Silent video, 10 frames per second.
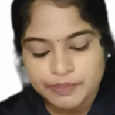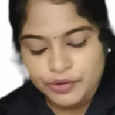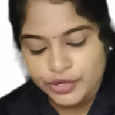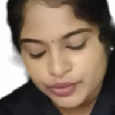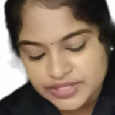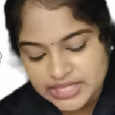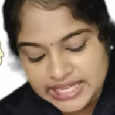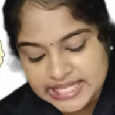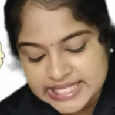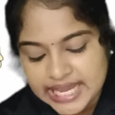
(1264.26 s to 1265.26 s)
are produced
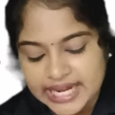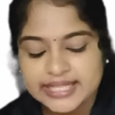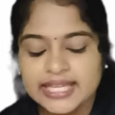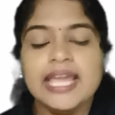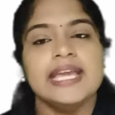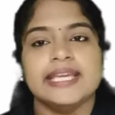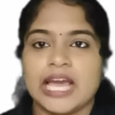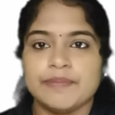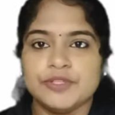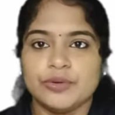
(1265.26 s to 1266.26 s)
inside the
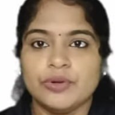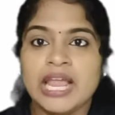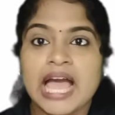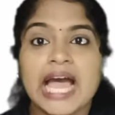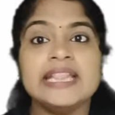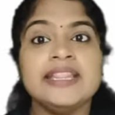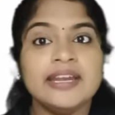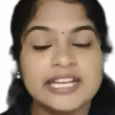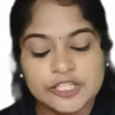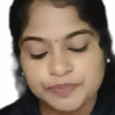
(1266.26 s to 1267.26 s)
capsule and they
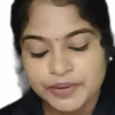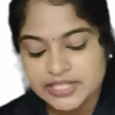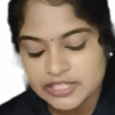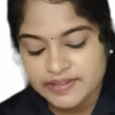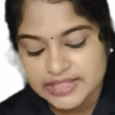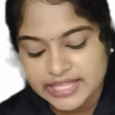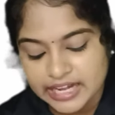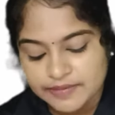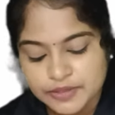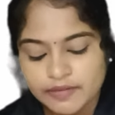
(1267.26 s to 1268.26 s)
are dispersed with the
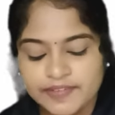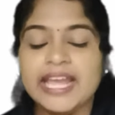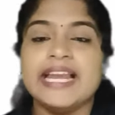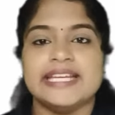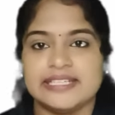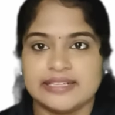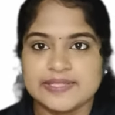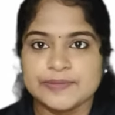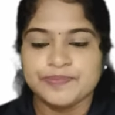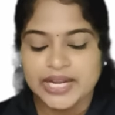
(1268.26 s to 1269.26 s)
help of
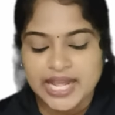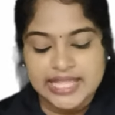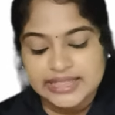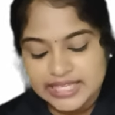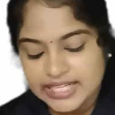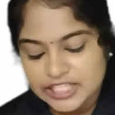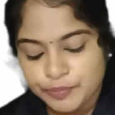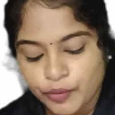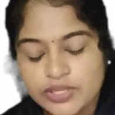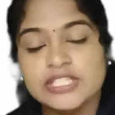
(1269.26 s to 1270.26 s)
elaters. These
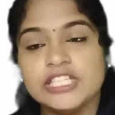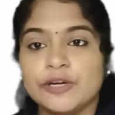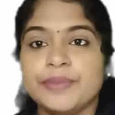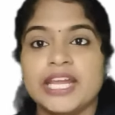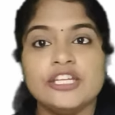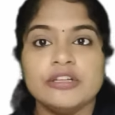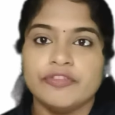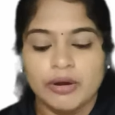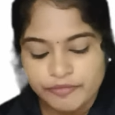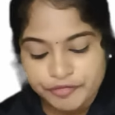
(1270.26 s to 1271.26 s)
spores germinate to
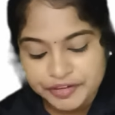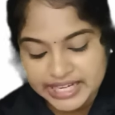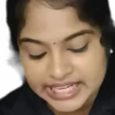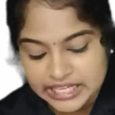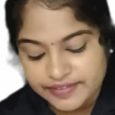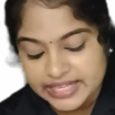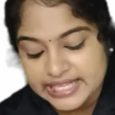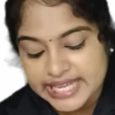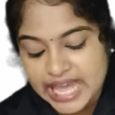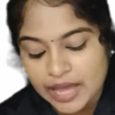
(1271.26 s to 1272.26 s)
form free-living
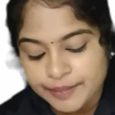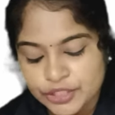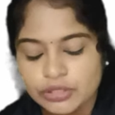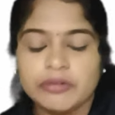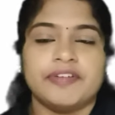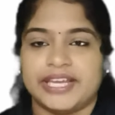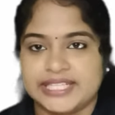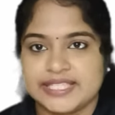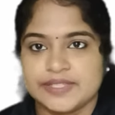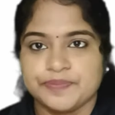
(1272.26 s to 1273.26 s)

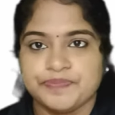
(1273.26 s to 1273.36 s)
gametophytes.